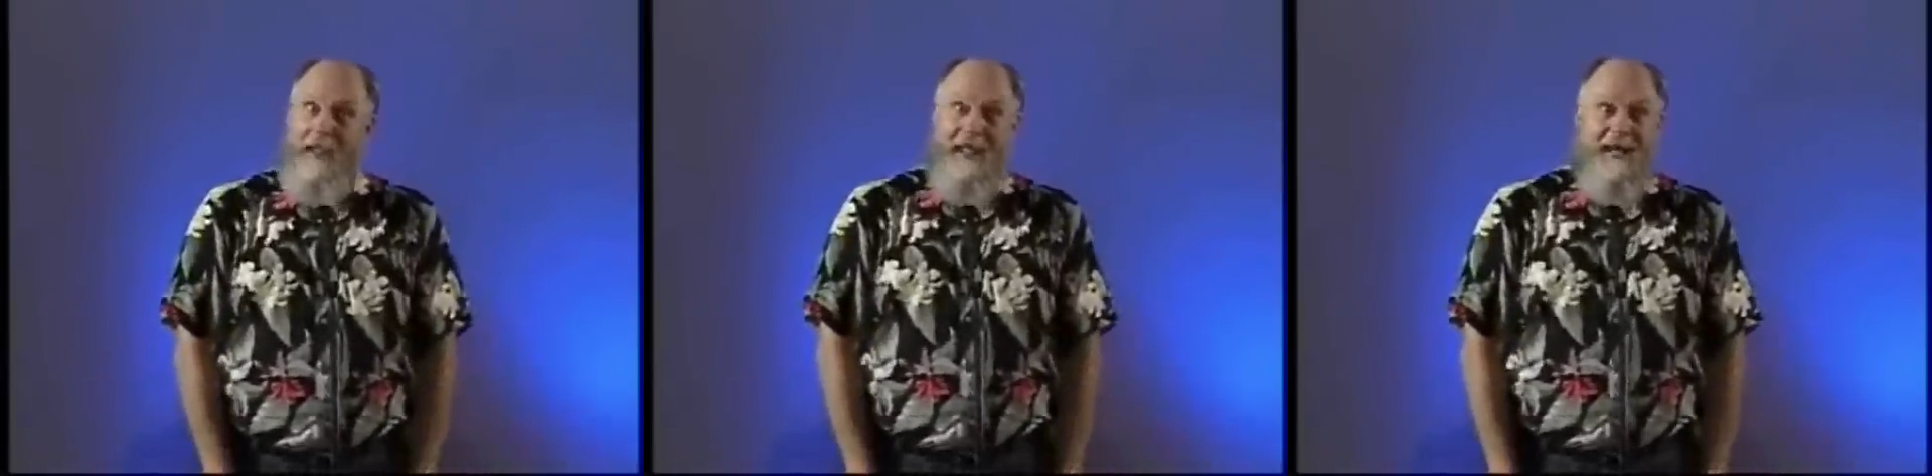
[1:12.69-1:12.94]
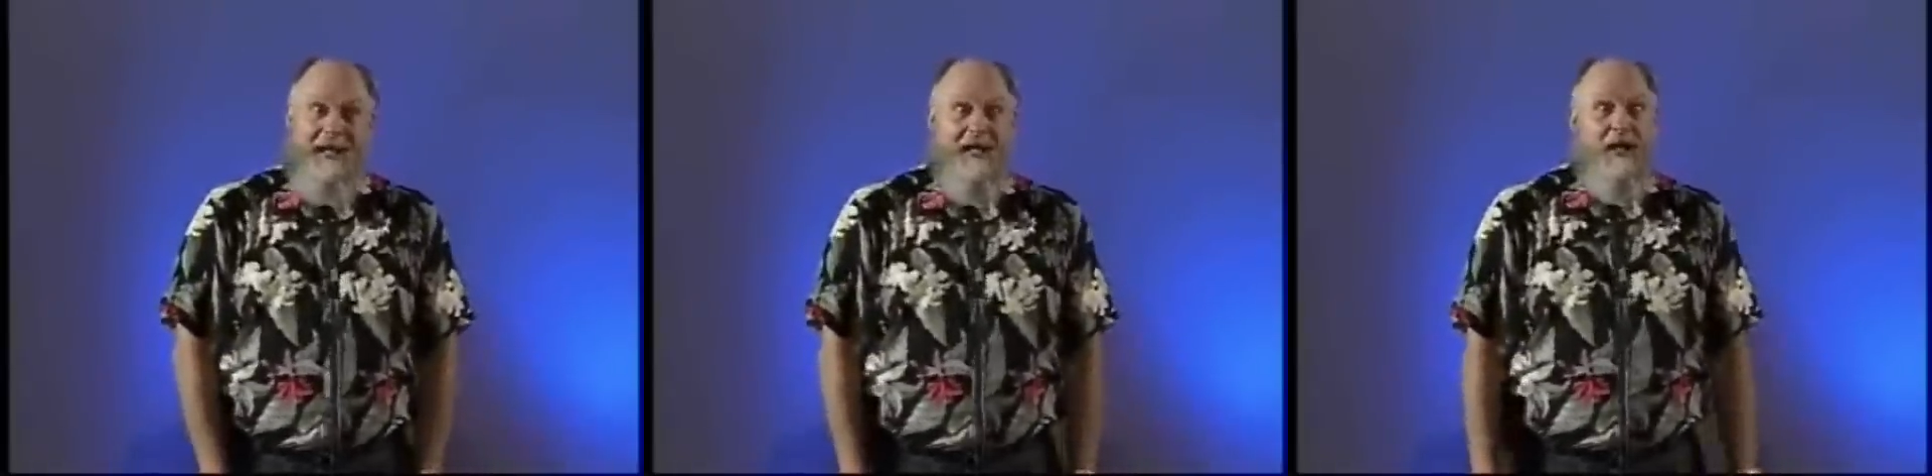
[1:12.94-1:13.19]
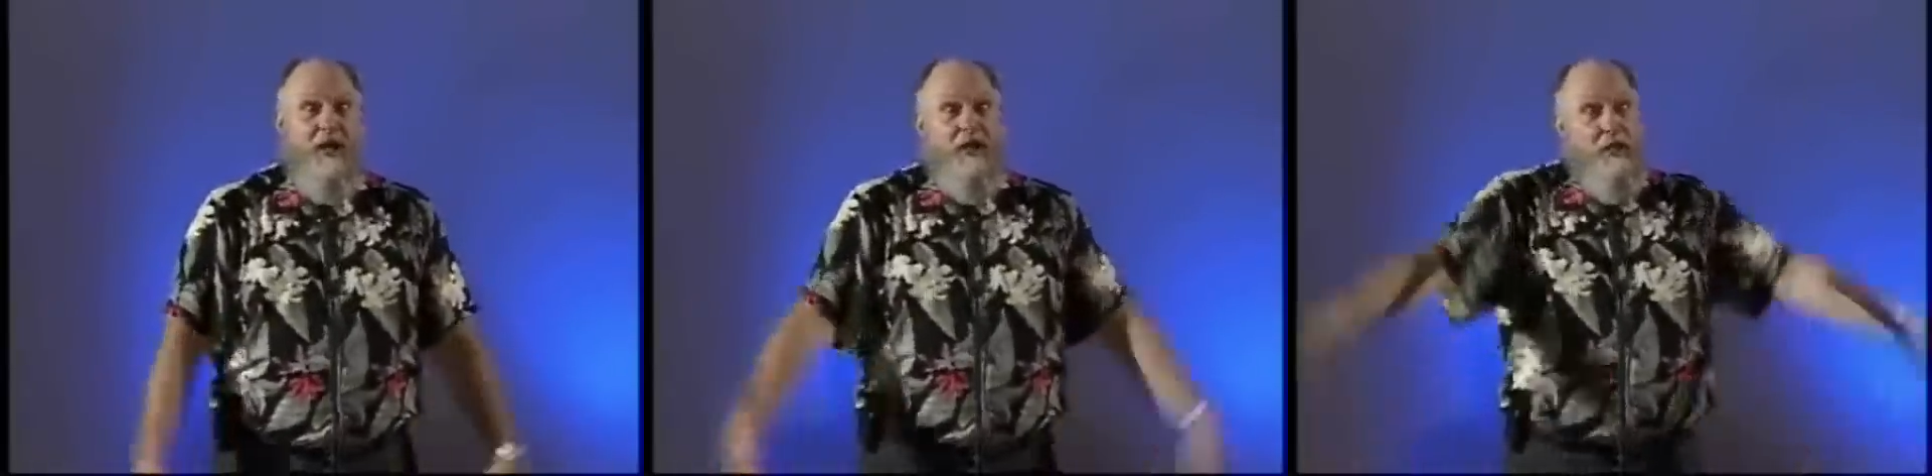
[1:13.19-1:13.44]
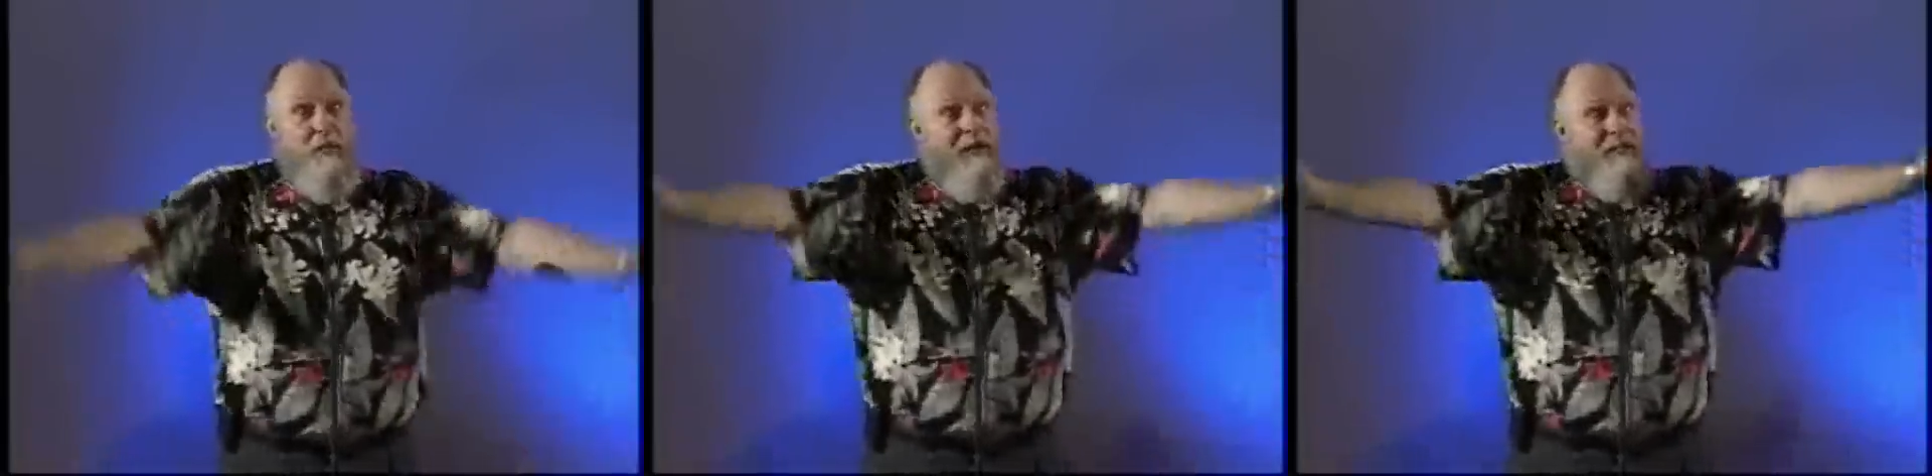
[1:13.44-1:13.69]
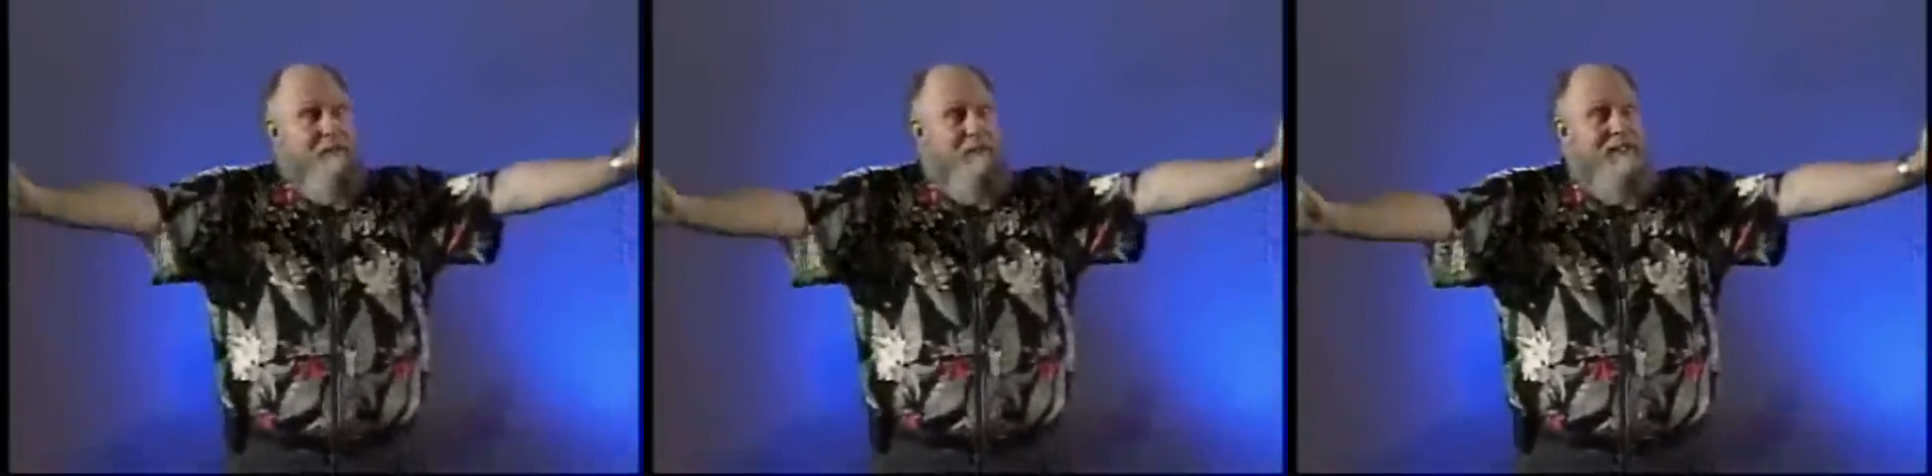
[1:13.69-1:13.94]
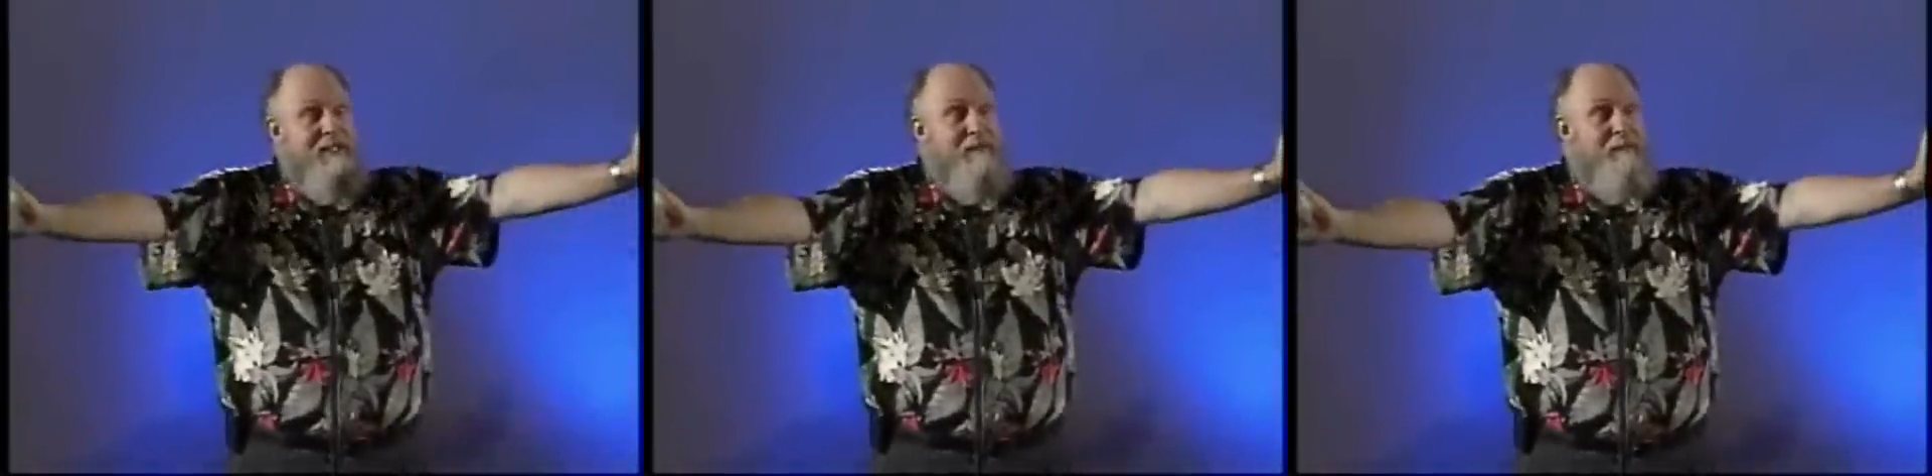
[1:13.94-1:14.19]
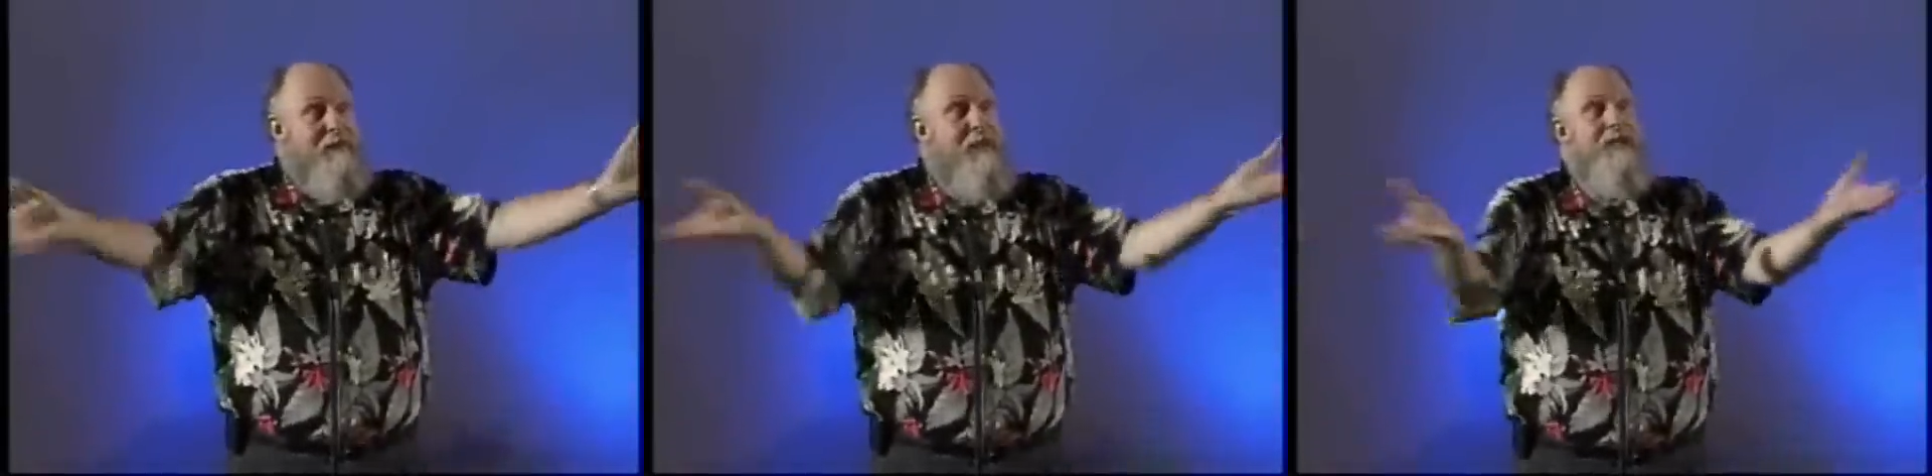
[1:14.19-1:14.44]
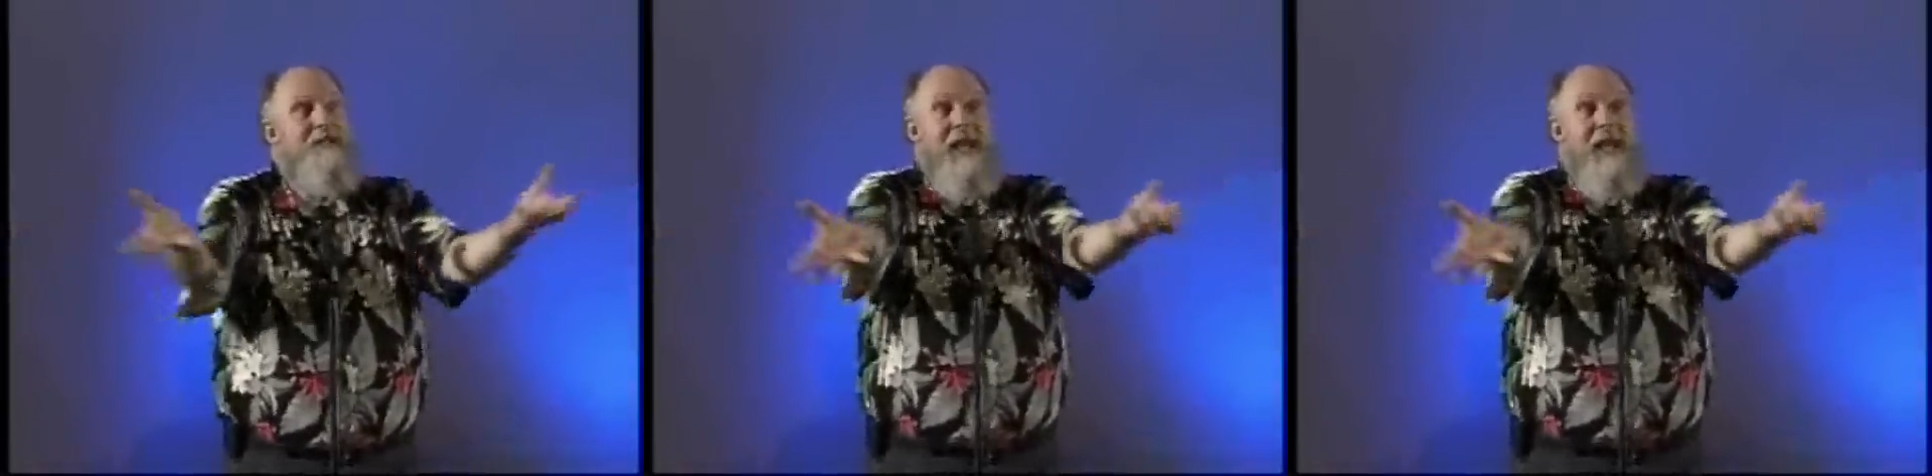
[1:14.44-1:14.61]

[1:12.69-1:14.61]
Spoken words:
Benny, you want to be different?